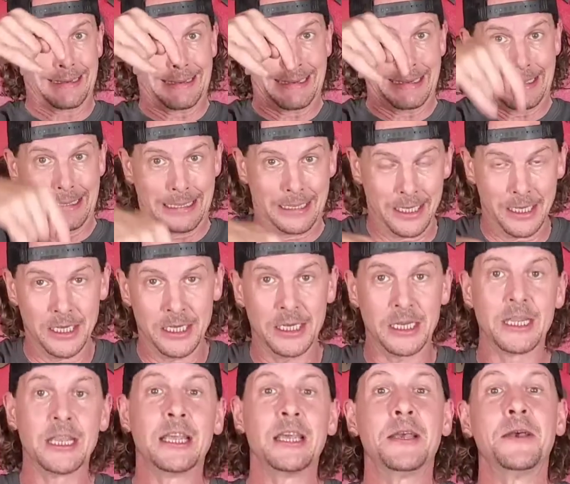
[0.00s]
to get it
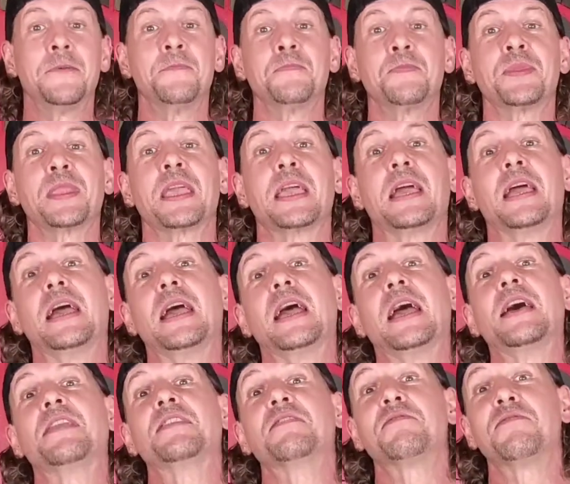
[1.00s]
in.
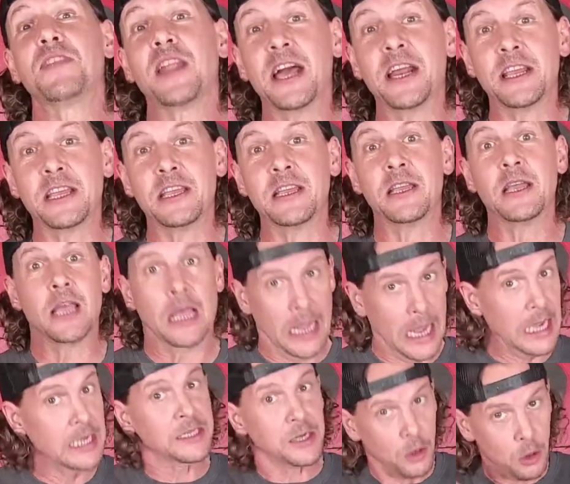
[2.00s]
And the flatty
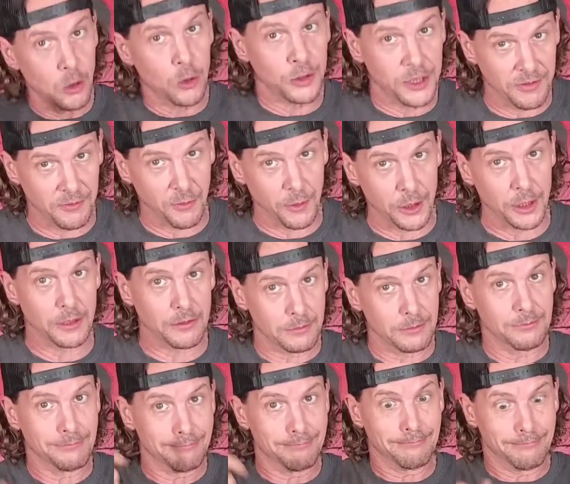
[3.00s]
has a whole different
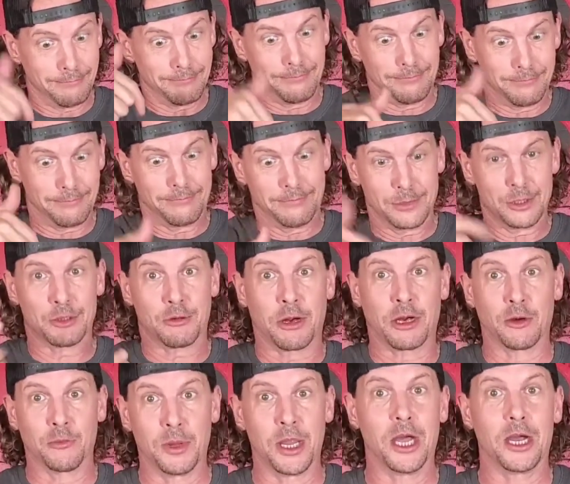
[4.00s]

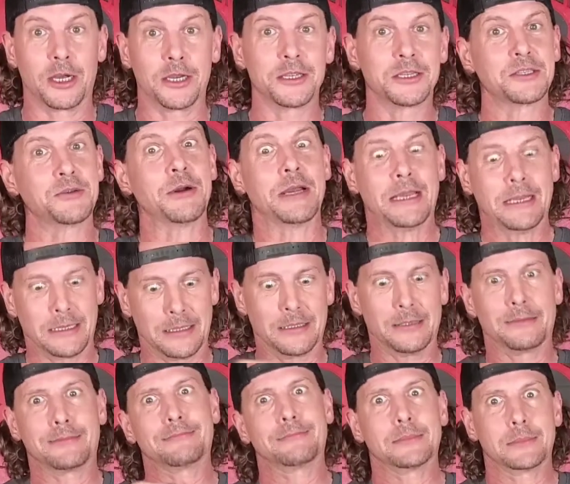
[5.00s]
striker block, so I had
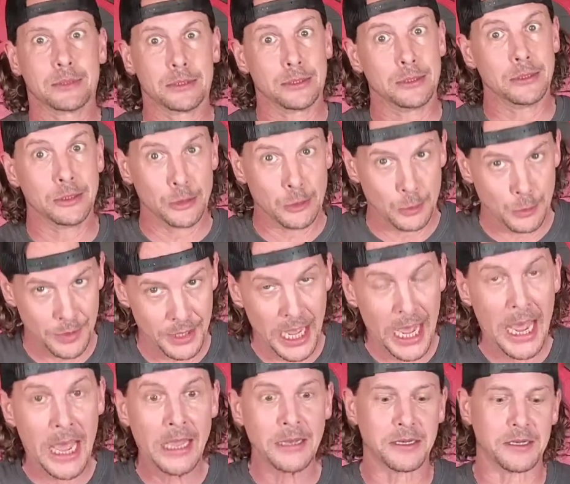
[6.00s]
to do
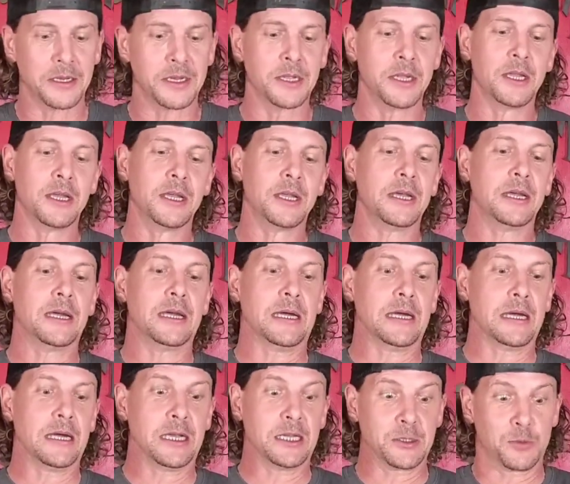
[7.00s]
that.
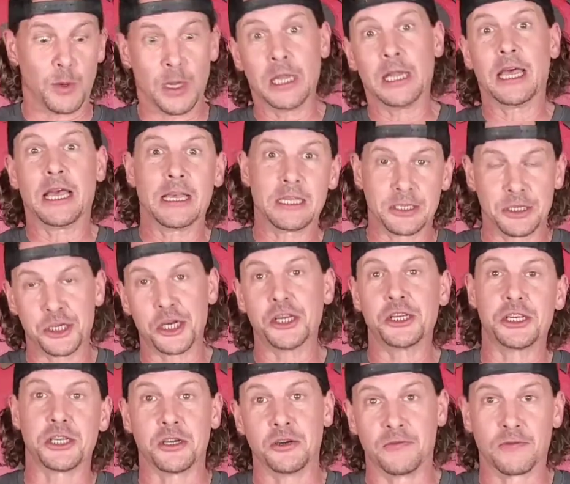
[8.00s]
Uh, as well as
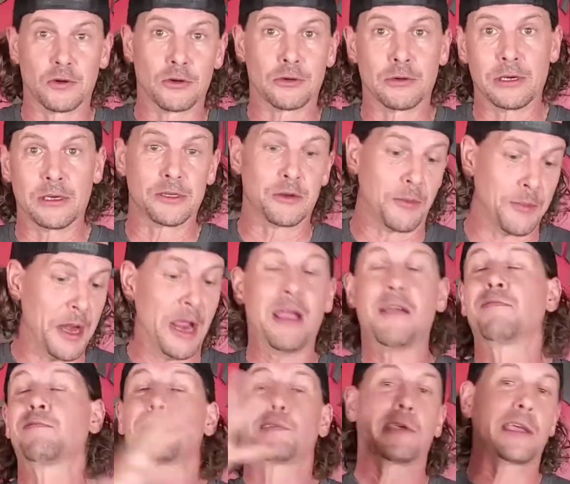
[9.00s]
changing over, so I mean
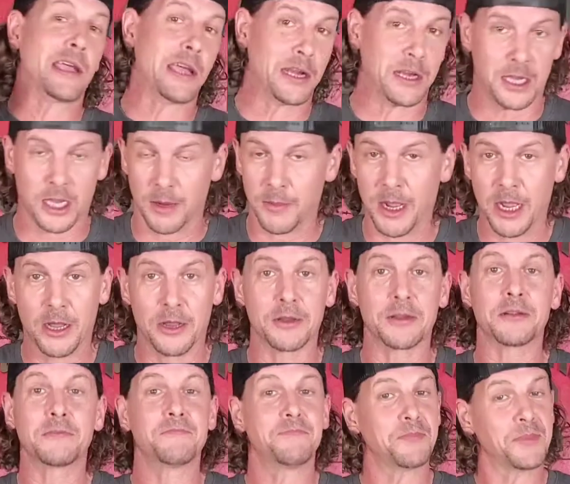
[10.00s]
everything had to come
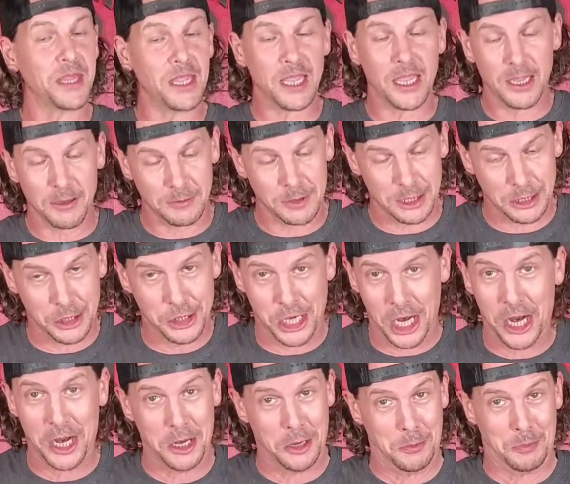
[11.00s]
out it was a
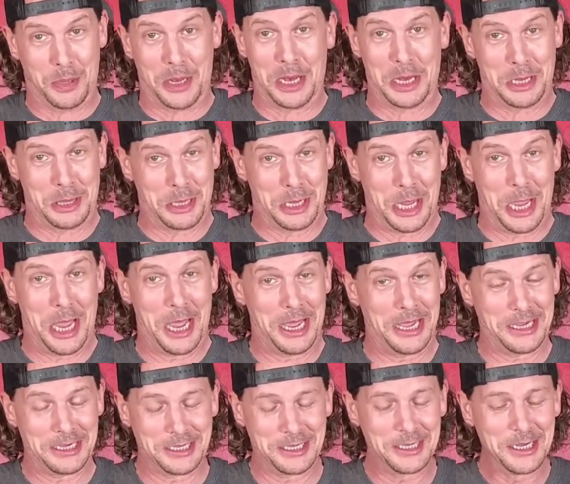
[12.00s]
giant pain in
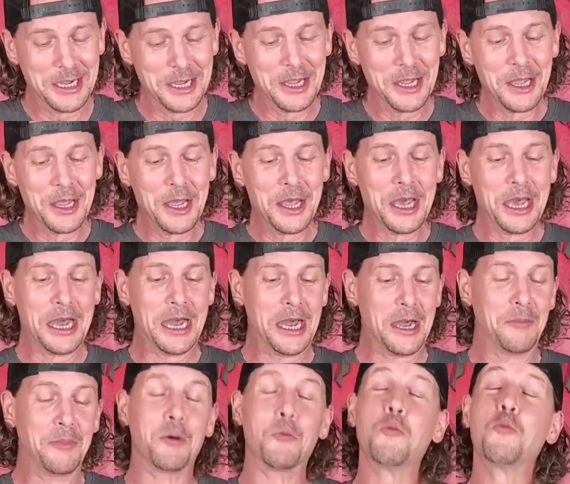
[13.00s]
the ass,
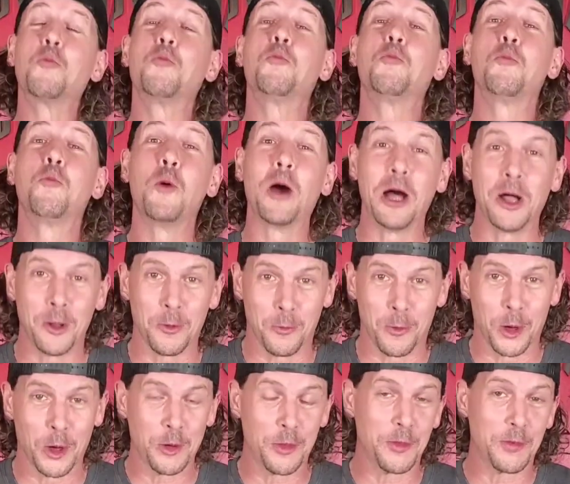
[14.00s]
uh, but well
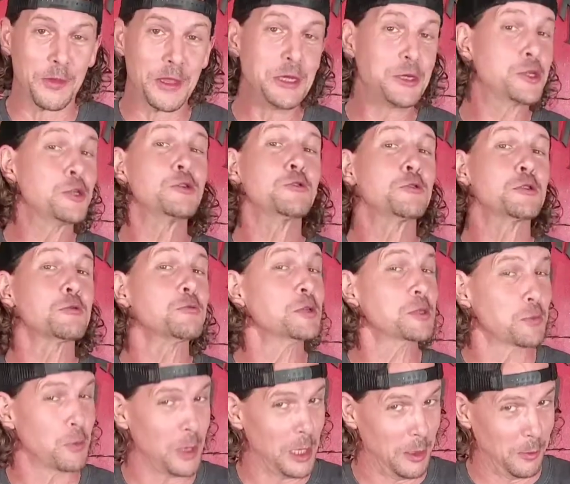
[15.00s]
worth the juice
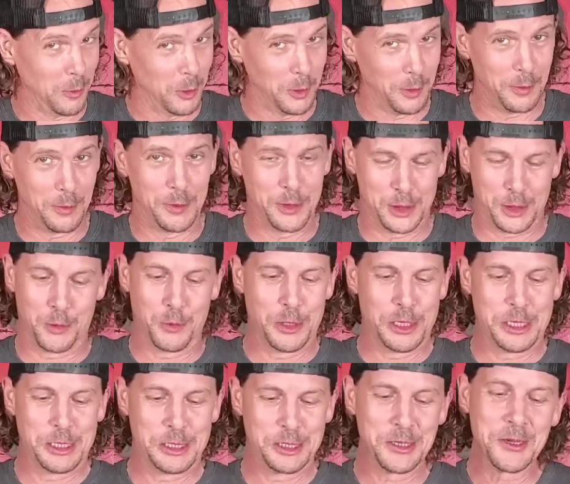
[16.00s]
was well worth the
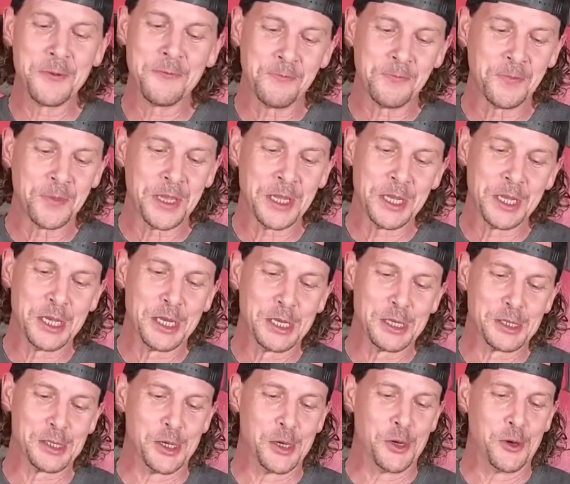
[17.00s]
squeeze.
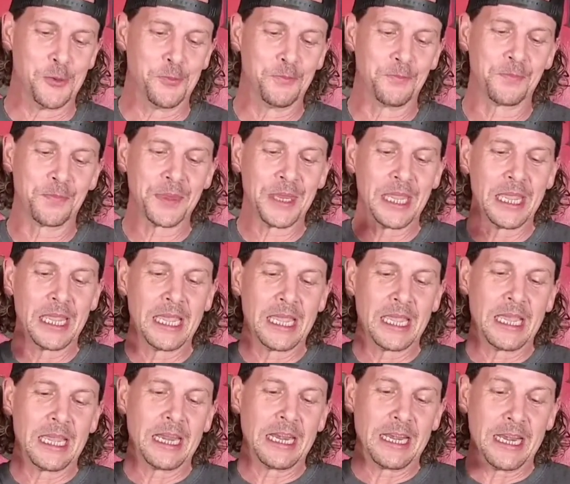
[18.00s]
So
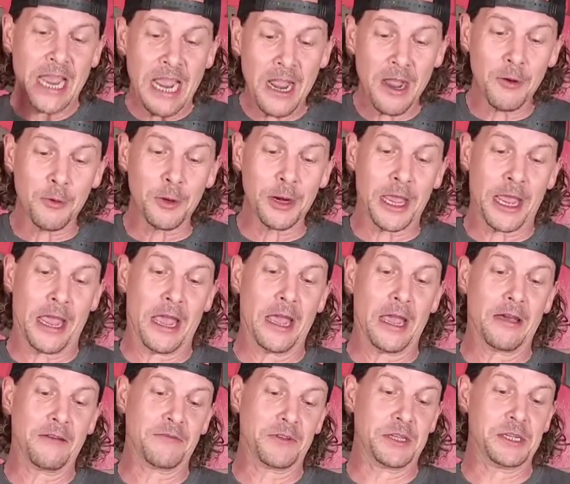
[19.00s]
now what I
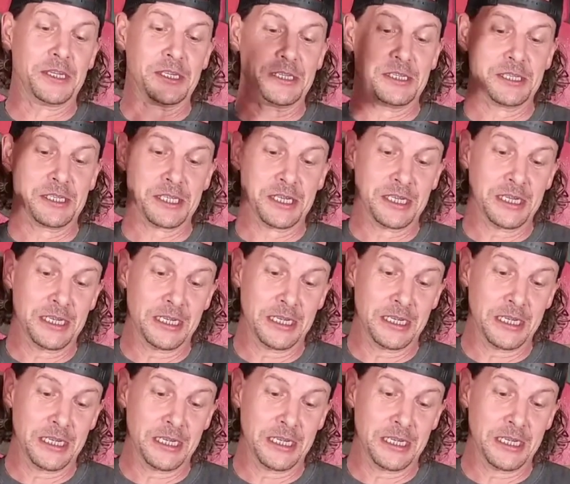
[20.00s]
have is